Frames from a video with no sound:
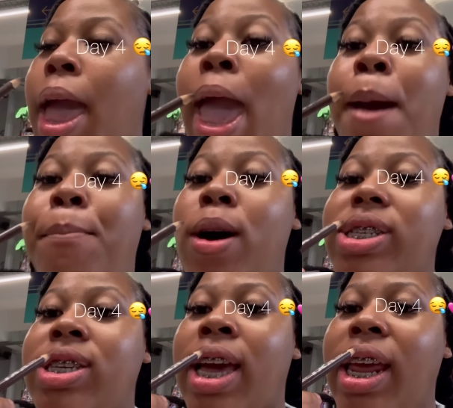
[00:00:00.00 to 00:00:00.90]

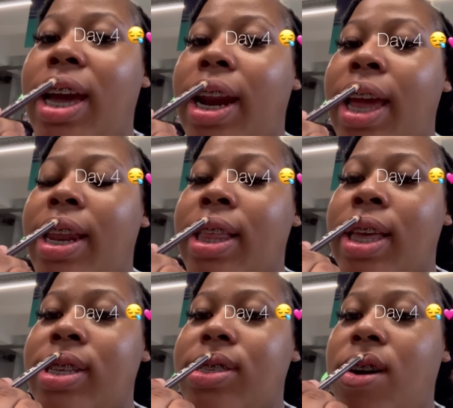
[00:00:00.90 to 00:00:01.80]
airport getting ready.
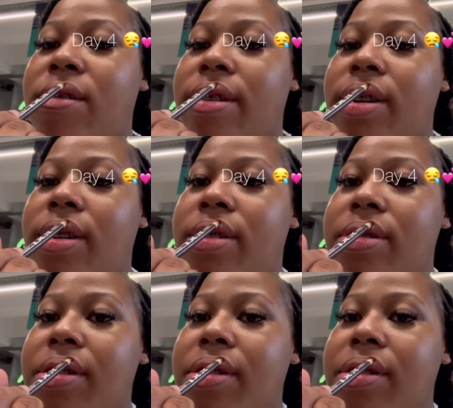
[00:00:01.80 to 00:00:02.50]
It's so real.